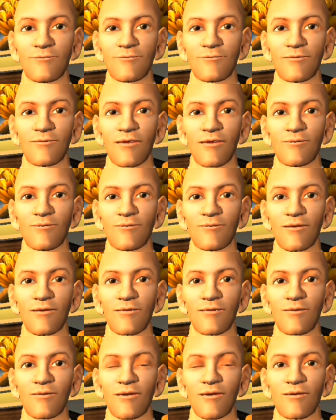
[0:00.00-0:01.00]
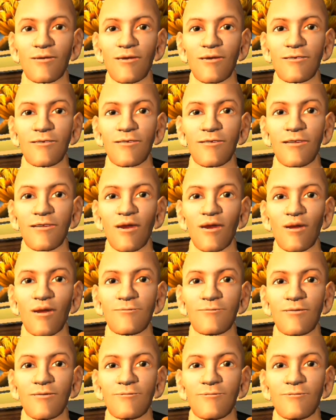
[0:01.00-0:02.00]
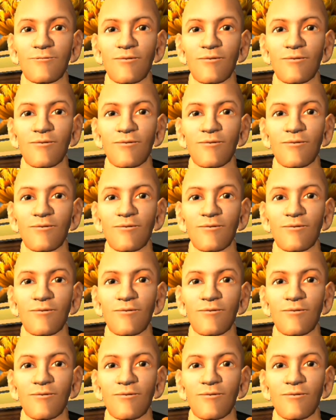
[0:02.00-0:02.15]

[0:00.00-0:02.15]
my teacher, Paul Lynch, and